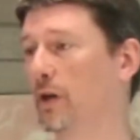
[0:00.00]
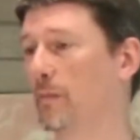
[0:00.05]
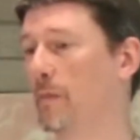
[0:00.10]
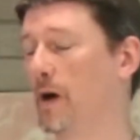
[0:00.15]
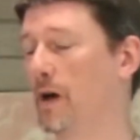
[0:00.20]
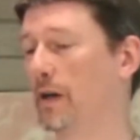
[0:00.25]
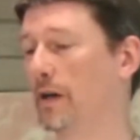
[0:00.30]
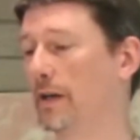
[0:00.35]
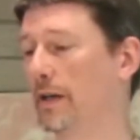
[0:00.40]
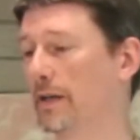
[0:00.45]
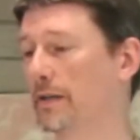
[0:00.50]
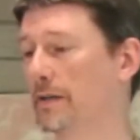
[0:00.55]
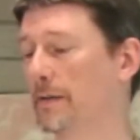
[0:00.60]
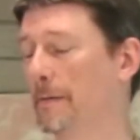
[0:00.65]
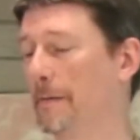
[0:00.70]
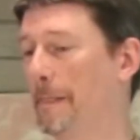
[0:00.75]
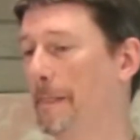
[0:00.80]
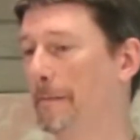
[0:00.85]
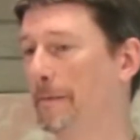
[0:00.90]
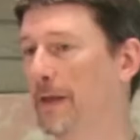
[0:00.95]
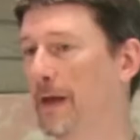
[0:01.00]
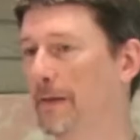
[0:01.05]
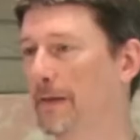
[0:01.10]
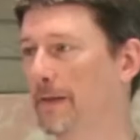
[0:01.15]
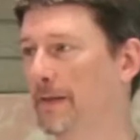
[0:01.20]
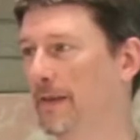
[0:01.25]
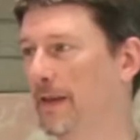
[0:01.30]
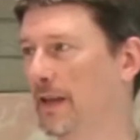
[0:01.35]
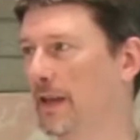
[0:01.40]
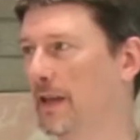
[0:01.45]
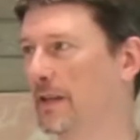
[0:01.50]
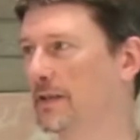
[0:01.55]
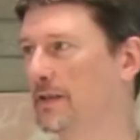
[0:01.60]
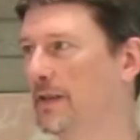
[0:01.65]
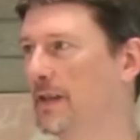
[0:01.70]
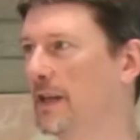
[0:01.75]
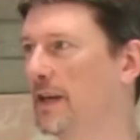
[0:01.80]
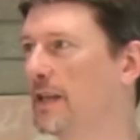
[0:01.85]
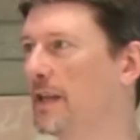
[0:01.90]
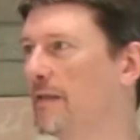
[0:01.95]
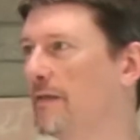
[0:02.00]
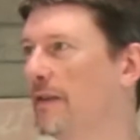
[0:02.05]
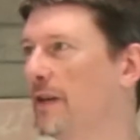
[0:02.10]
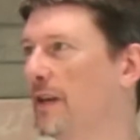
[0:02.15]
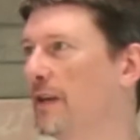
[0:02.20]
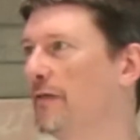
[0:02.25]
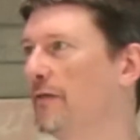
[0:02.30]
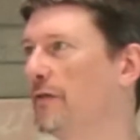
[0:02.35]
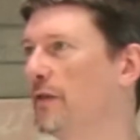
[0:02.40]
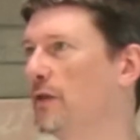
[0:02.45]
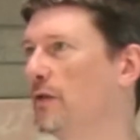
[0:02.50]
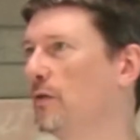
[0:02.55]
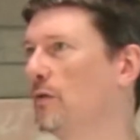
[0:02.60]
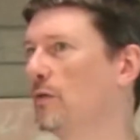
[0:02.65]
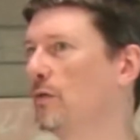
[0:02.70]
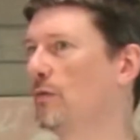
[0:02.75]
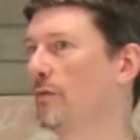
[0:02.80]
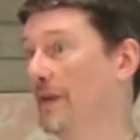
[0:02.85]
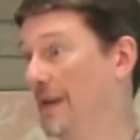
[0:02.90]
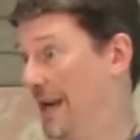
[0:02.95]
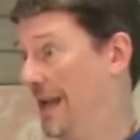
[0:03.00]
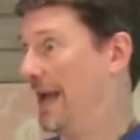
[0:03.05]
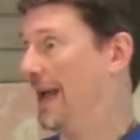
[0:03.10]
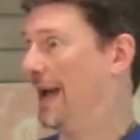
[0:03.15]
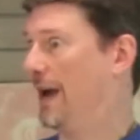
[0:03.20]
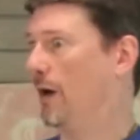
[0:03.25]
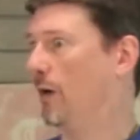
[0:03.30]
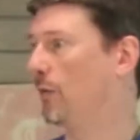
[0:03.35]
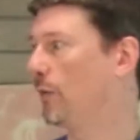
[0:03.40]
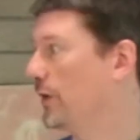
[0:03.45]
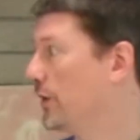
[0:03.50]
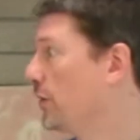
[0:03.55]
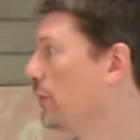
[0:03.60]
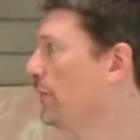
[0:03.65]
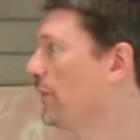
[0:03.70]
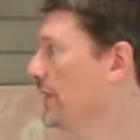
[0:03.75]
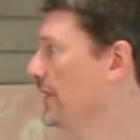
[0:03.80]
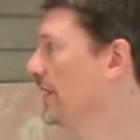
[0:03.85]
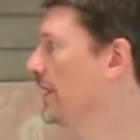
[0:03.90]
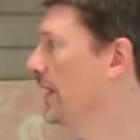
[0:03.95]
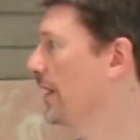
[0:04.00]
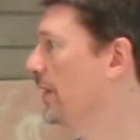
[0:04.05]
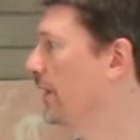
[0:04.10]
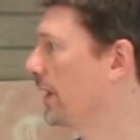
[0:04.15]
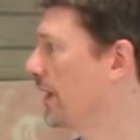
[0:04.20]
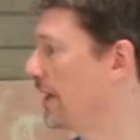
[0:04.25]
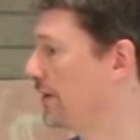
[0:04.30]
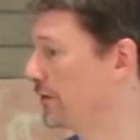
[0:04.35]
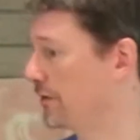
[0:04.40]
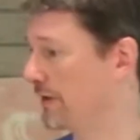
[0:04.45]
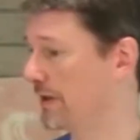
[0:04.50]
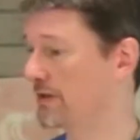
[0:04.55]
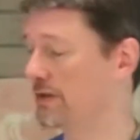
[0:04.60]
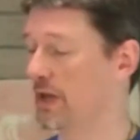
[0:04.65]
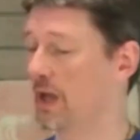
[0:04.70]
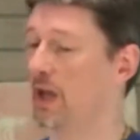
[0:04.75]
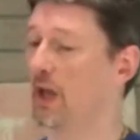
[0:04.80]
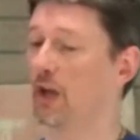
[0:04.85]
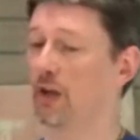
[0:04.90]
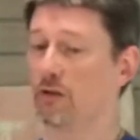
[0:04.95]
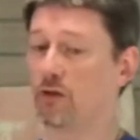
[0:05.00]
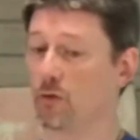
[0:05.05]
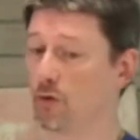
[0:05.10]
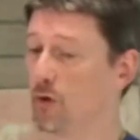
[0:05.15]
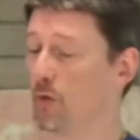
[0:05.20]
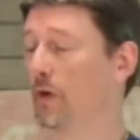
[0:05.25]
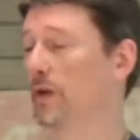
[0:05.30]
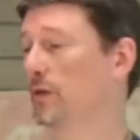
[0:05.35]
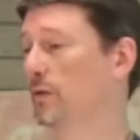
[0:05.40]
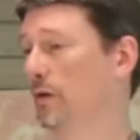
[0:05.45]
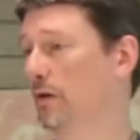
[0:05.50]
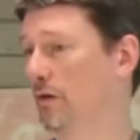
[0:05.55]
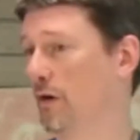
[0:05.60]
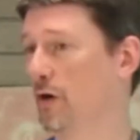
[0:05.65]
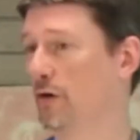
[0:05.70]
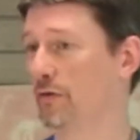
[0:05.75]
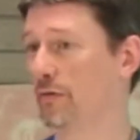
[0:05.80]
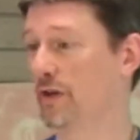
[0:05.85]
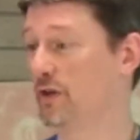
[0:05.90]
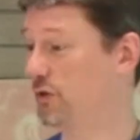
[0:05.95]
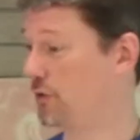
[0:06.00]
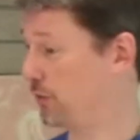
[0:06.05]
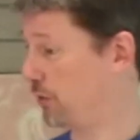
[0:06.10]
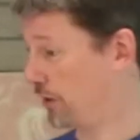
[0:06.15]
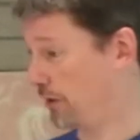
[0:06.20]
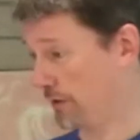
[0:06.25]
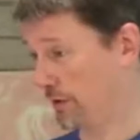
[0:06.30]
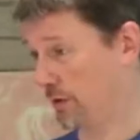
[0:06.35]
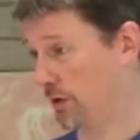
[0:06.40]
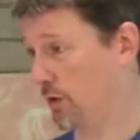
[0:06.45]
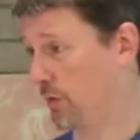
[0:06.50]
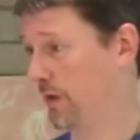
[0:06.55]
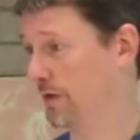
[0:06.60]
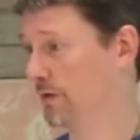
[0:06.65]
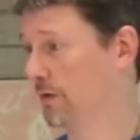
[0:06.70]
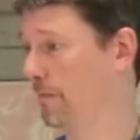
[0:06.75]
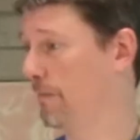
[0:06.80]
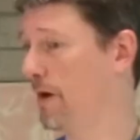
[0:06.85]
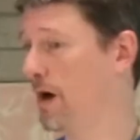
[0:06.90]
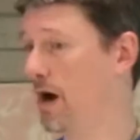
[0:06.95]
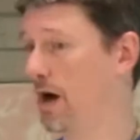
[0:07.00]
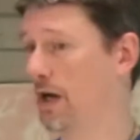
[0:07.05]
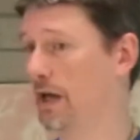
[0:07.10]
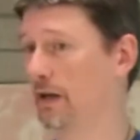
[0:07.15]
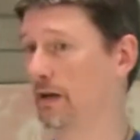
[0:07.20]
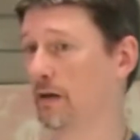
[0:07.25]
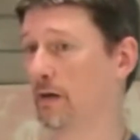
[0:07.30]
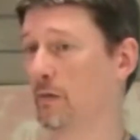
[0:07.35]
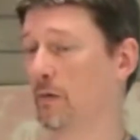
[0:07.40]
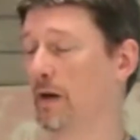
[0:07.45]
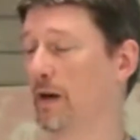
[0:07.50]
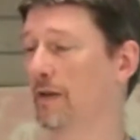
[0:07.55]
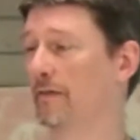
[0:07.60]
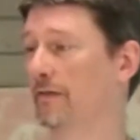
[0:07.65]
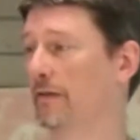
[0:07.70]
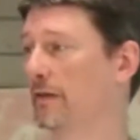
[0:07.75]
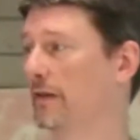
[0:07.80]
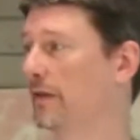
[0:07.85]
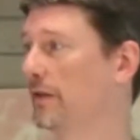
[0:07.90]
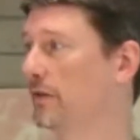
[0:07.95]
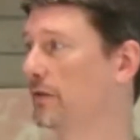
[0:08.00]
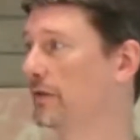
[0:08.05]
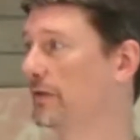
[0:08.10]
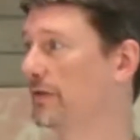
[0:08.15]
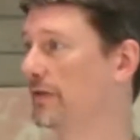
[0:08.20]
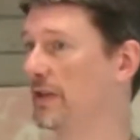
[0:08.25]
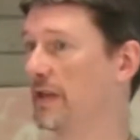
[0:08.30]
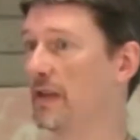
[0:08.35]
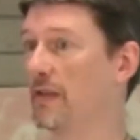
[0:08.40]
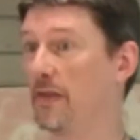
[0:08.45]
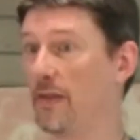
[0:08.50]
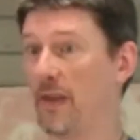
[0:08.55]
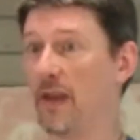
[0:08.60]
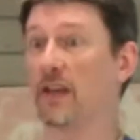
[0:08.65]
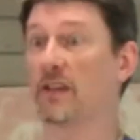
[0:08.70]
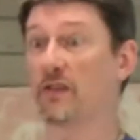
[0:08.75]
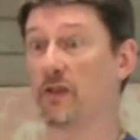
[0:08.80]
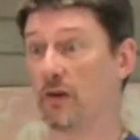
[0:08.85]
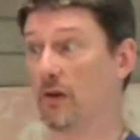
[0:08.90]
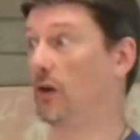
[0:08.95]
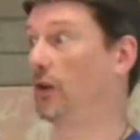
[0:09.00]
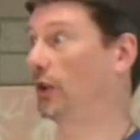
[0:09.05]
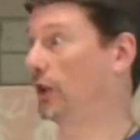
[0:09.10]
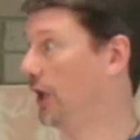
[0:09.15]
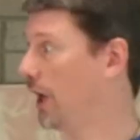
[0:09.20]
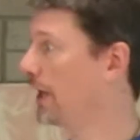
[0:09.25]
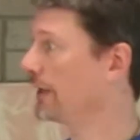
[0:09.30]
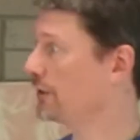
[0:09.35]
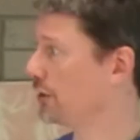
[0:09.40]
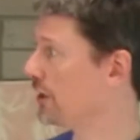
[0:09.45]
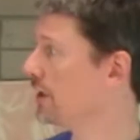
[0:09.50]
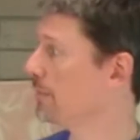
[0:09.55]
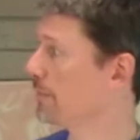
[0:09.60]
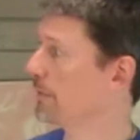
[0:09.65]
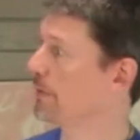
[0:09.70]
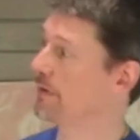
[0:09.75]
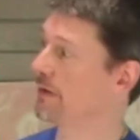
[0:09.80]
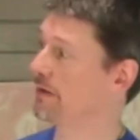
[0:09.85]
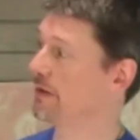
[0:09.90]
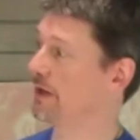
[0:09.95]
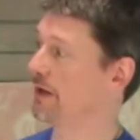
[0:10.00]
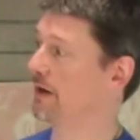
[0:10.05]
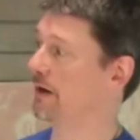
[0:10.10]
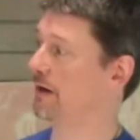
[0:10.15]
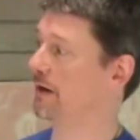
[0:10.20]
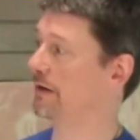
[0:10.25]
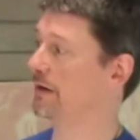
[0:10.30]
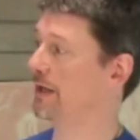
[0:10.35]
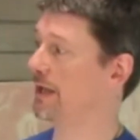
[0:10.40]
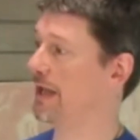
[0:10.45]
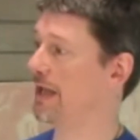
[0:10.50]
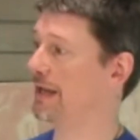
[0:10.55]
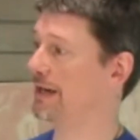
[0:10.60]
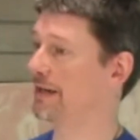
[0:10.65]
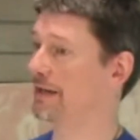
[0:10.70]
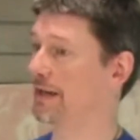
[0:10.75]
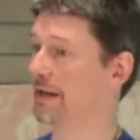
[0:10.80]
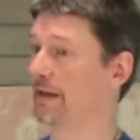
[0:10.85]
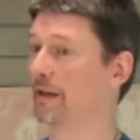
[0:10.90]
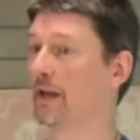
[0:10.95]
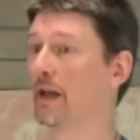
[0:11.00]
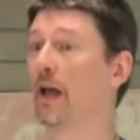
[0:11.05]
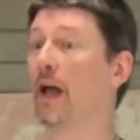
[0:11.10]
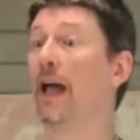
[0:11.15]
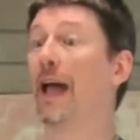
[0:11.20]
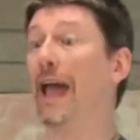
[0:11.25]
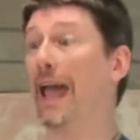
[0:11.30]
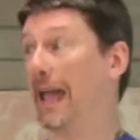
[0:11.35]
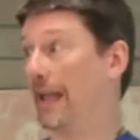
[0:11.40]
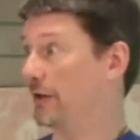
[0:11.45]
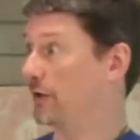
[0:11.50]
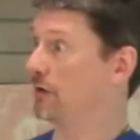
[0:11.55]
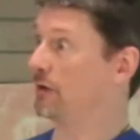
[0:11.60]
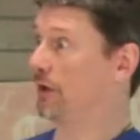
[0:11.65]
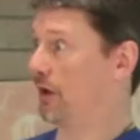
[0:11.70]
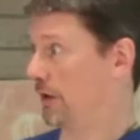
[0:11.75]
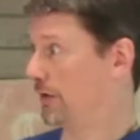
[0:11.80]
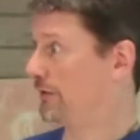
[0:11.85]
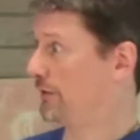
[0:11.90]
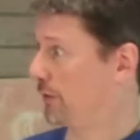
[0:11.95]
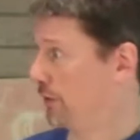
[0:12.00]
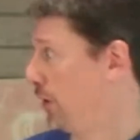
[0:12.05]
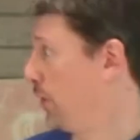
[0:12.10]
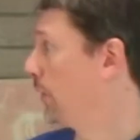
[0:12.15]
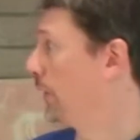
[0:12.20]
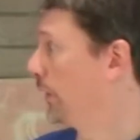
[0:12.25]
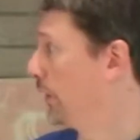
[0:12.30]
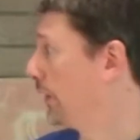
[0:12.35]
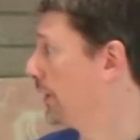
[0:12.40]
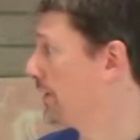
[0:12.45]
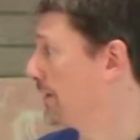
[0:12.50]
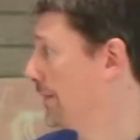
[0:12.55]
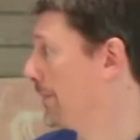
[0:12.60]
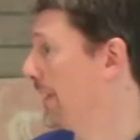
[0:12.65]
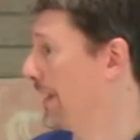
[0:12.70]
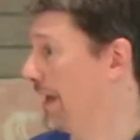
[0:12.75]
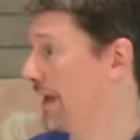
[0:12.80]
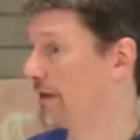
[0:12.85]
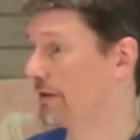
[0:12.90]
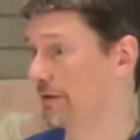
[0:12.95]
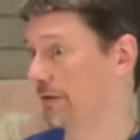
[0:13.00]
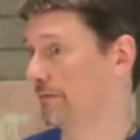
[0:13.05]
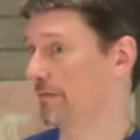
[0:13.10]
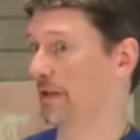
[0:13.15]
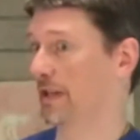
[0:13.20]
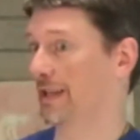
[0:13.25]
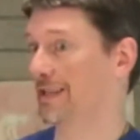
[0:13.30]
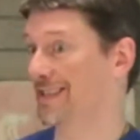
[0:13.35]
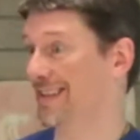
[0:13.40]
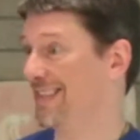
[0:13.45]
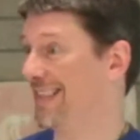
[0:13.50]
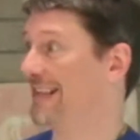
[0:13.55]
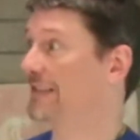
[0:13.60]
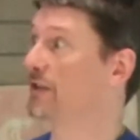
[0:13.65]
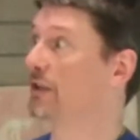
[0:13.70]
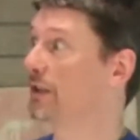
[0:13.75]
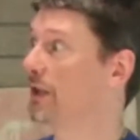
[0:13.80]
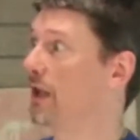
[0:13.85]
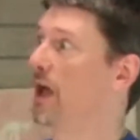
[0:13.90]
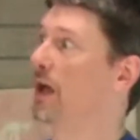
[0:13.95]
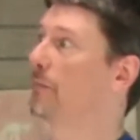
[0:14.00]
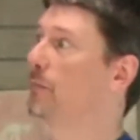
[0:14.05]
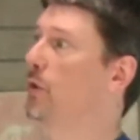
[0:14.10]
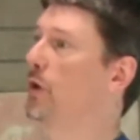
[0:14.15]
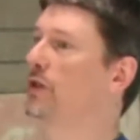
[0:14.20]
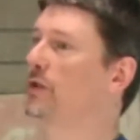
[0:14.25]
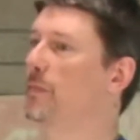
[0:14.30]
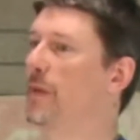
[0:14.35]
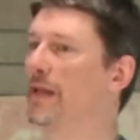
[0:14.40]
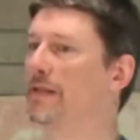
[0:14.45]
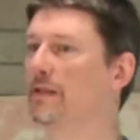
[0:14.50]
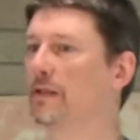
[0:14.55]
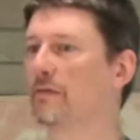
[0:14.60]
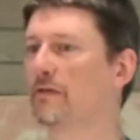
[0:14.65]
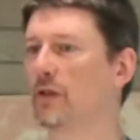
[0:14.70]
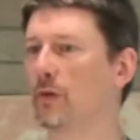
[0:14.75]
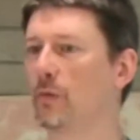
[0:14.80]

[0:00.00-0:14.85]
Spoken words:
commodities. The other thing is that even if you now, when you visit other countries, you go into a grocery store, or you go into a market or whatever, and you'll see things that are a lot cheaper than they are in Canada, and you'll also go and look at something else and realize that that's a lot more expensive.